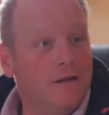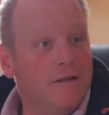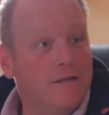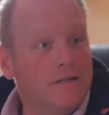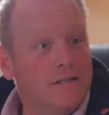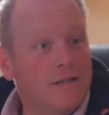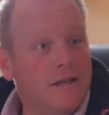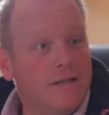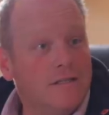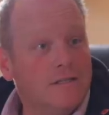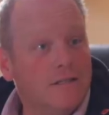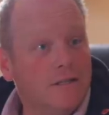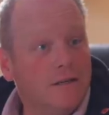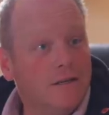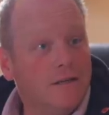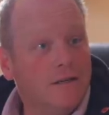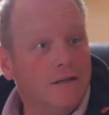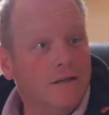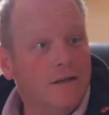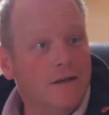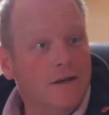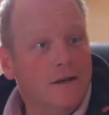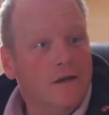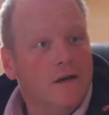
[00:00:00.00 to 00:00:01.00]
we know there's a nest there.
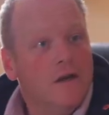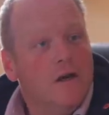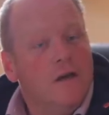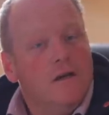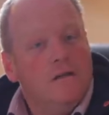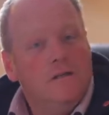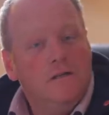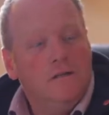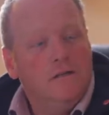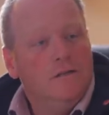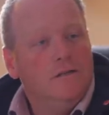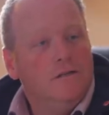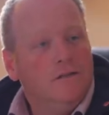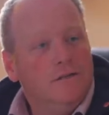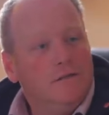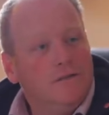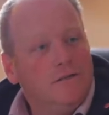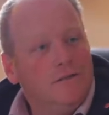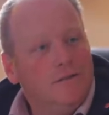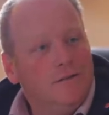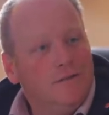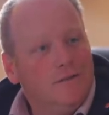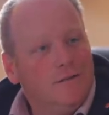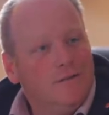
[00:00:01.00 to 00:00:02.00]

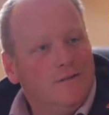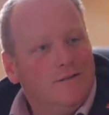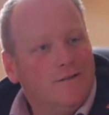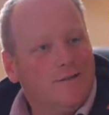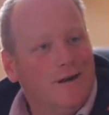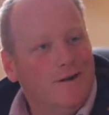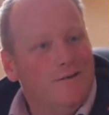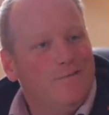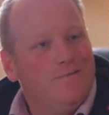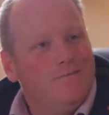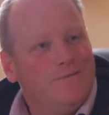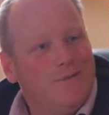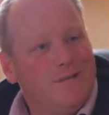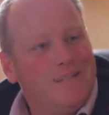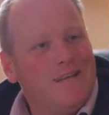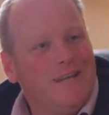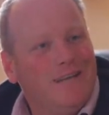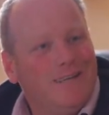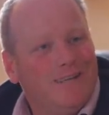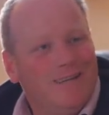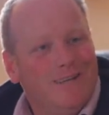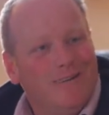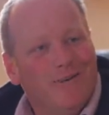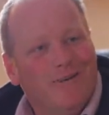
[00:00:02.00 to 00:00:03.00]
So
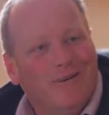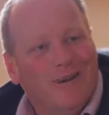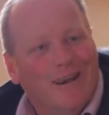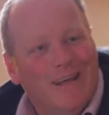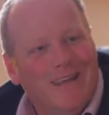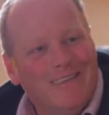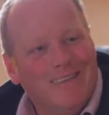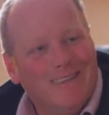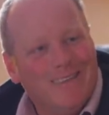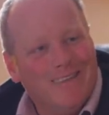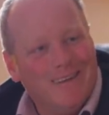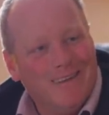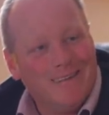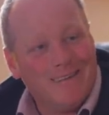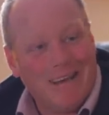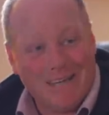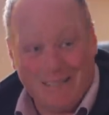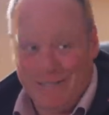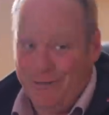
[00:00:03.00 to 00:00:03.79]
potentially non-lethal things,